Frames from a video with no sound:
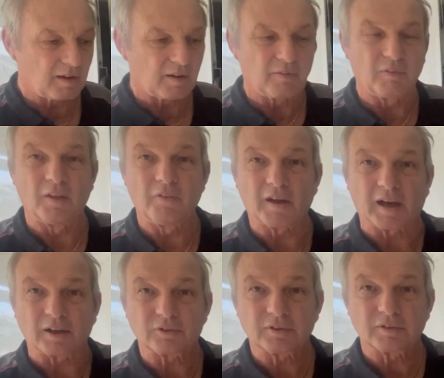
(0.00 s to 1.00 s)
than
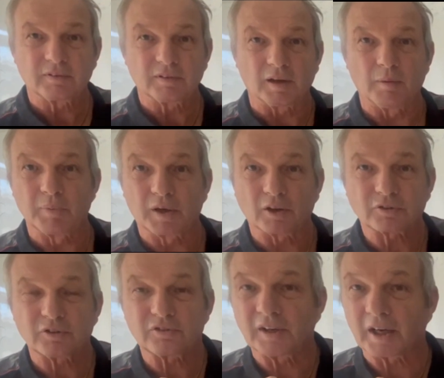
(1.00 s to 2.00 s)
that. And because
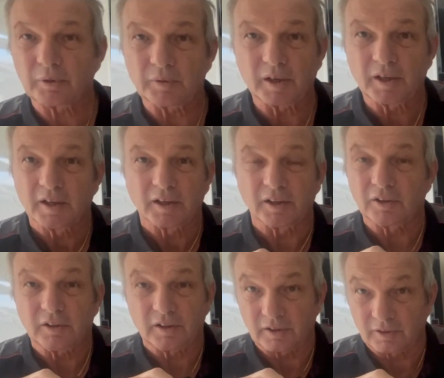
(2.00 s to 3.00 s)
it's narrower,
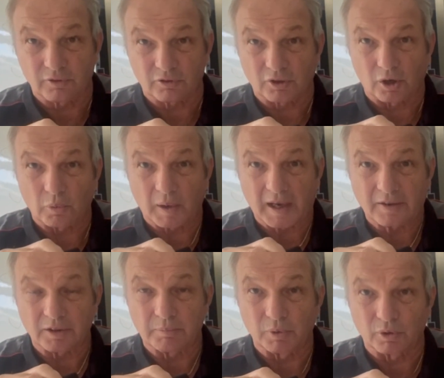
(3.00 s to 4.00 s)
you've just got to
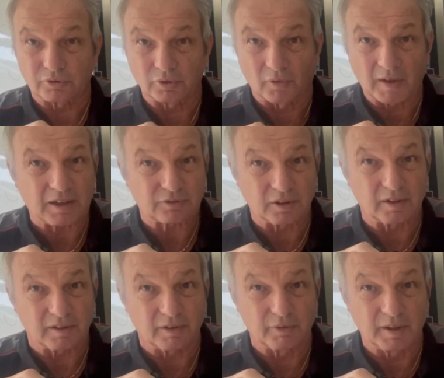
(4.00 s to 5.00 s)
wind in more. So that's a
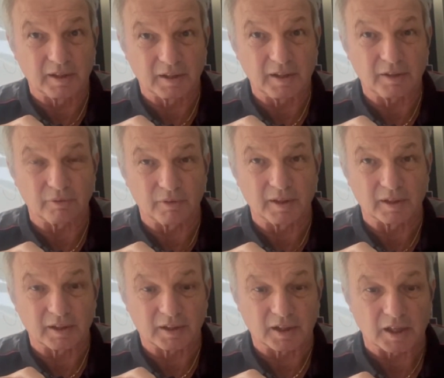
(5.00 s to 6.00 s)
really,
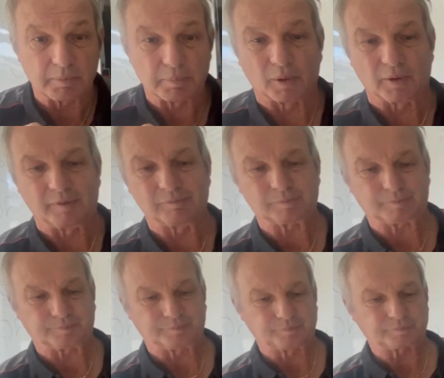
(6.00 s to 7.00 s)
really key point.
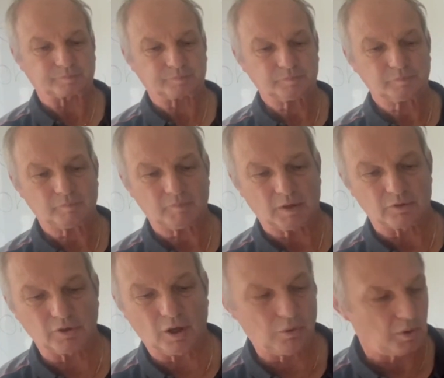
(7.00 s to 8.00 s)

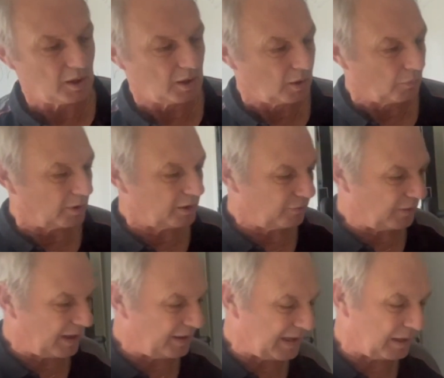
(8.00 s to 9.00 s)
So what you
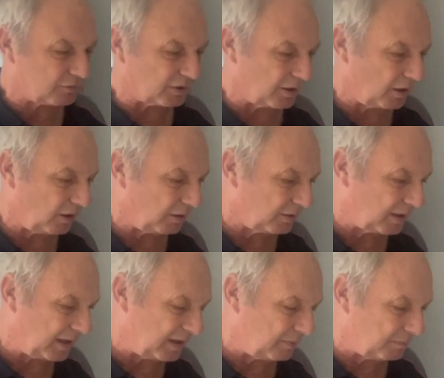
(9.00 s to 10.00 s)
find out
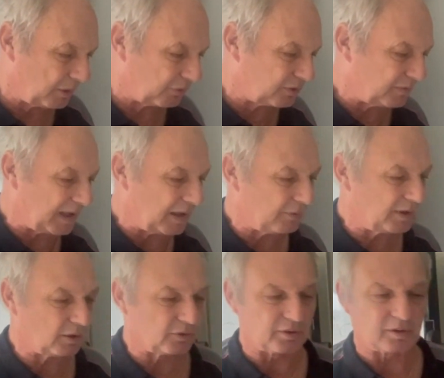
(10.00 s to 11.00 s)
on most of our
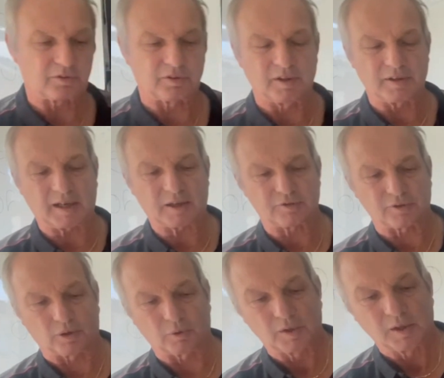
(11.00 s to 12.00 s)
reels at
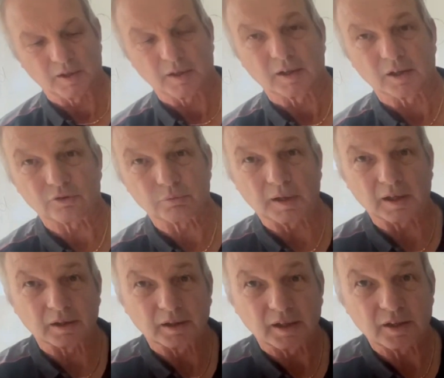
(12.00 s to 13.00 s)
Nitro as
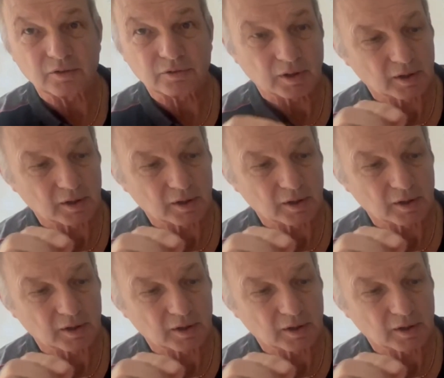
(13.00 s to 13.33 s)
well is